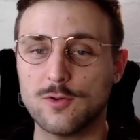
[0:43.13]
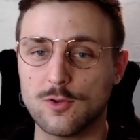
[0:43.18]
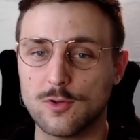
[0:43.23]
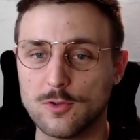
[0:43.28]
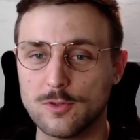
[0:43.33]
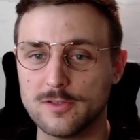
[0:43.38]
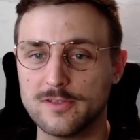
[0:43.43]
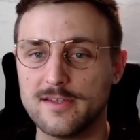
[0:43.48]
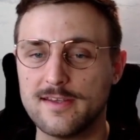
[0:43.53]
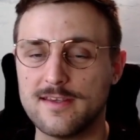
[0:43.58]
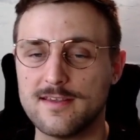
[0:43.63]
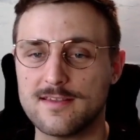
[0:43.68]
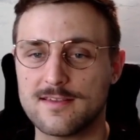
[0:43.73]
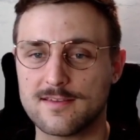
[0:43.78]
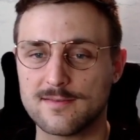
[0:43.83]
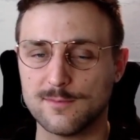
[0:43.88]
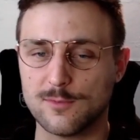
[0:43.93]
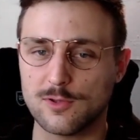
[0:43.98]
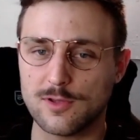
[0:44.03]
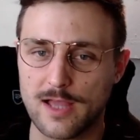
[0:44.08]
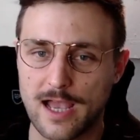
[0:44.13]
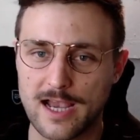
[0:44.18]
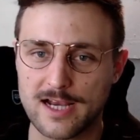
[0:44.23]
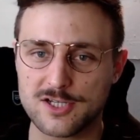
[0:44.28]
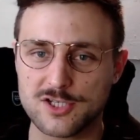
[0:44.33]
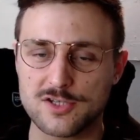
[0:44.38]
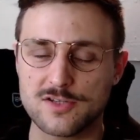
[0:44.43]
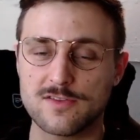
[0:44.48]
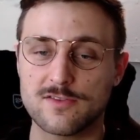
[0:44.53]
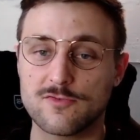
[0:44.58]
All these small
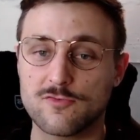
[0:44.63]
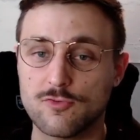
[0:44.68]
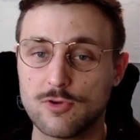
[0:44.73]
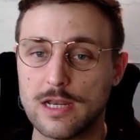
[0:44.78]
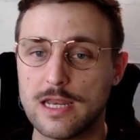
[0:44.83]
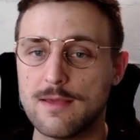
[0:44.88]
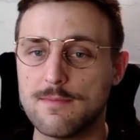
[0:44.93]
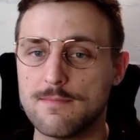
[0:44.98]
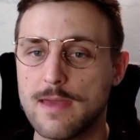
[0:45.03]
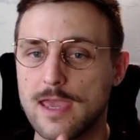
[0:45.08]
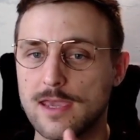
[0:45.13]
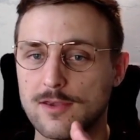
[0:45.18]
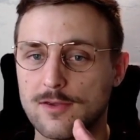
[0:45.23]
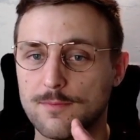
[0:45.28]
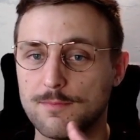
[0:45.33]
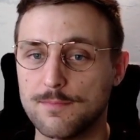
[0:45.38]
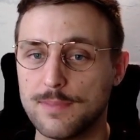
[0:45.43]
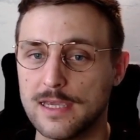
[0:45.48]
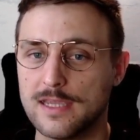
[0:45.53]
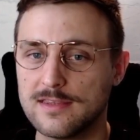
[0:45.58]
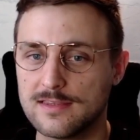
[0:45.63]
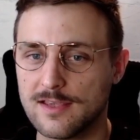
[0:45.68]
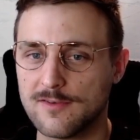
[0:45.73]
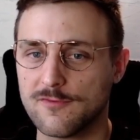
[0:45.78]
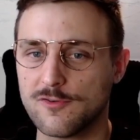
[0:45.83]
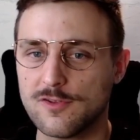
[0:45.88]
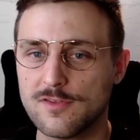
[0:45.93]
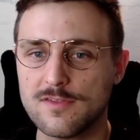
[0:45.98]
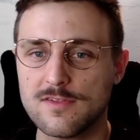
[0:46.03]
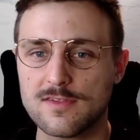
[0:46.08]
actions really make a big
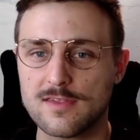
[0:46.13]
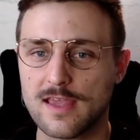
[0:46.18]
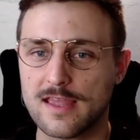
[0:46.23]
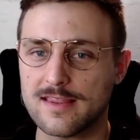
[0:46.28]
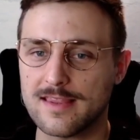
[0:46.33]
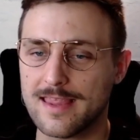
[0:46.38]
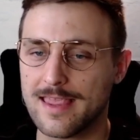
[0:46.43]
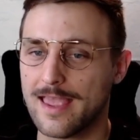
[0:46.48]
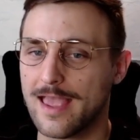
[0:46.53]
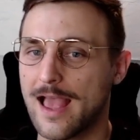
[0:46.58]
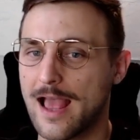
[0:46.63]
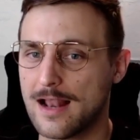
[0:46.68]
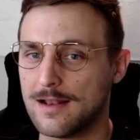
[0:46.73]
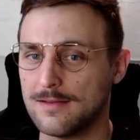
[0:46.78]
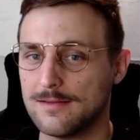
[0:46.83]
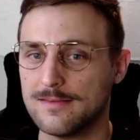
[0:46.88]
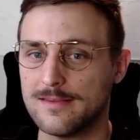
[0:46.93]
difference and they, help,